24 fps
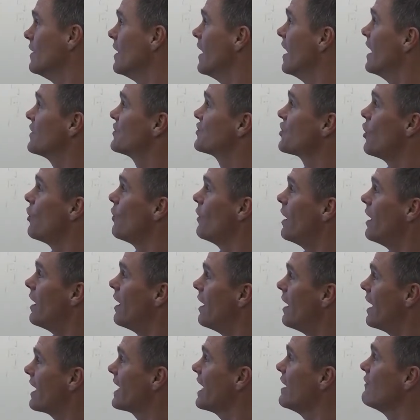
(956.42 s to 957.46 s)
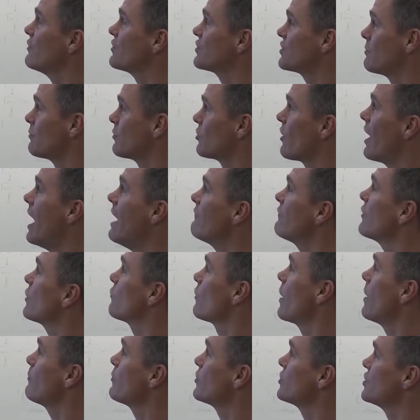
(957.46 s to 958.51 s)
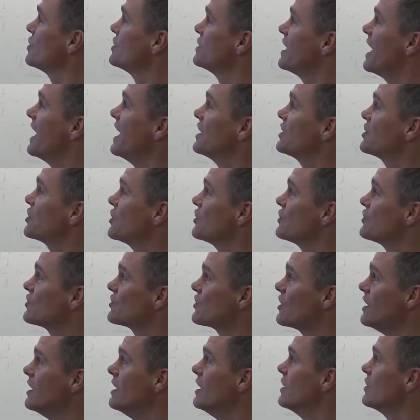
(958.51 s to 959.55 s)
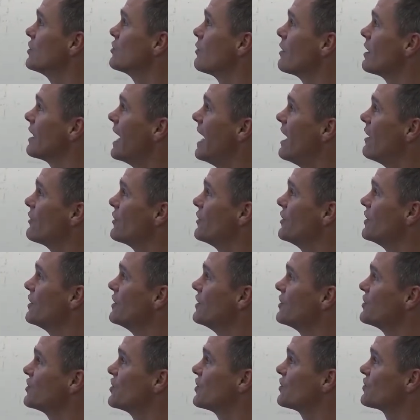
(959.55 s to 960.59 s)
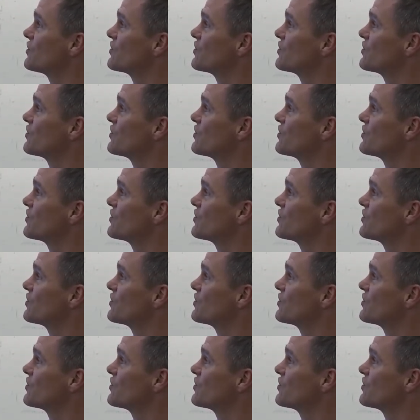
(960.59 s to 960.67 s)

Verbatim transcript: And so I gave you some graphic representations to allow you to, to